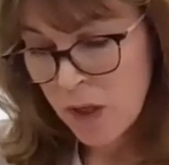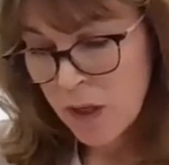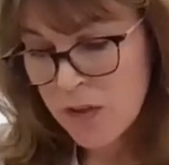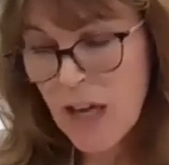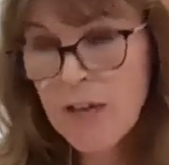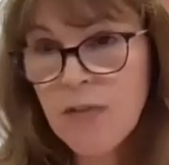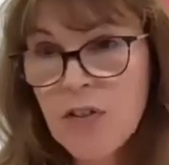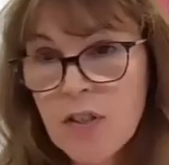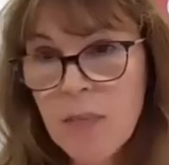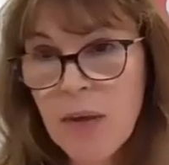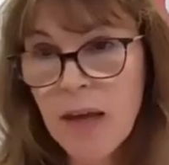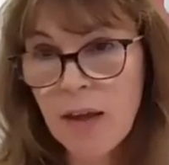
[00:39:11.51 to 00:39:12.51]
David
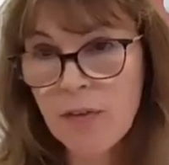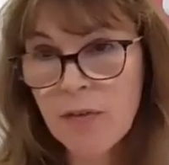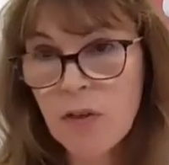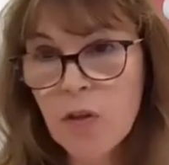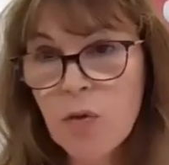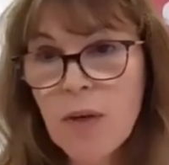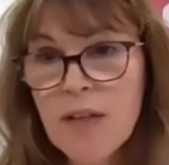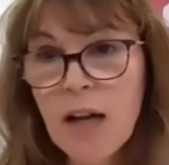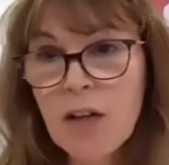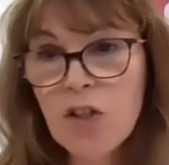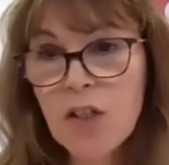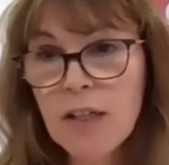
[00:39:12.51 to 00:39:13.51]
Smith, who is
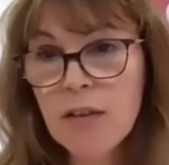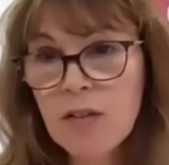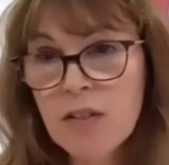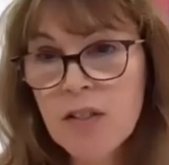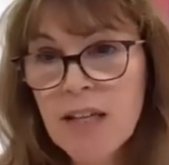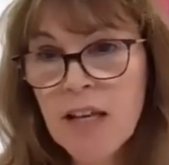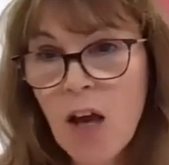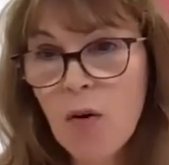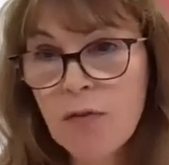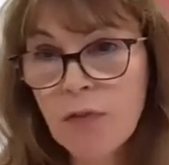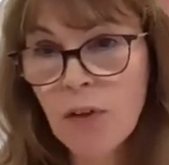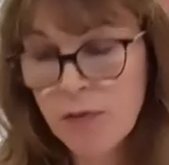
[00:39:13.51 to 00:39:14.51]
actually the CEO
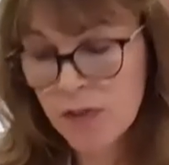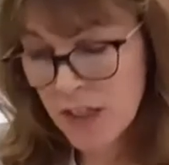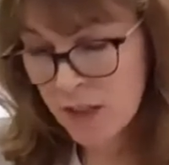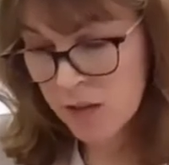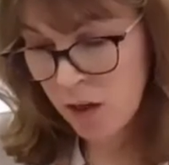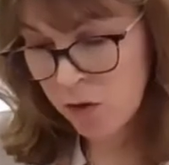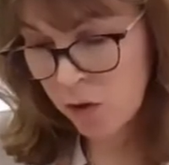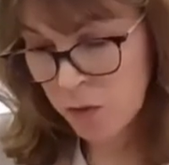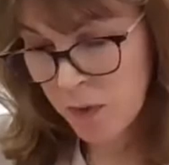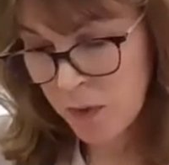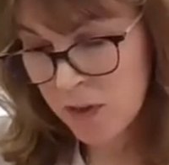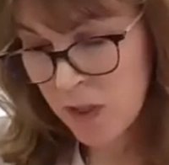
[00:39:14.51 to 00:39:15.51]
of Teesside
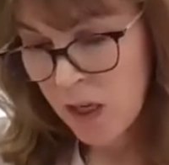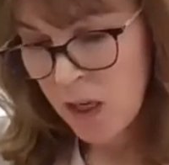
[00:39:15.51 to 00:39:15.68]
Hospice.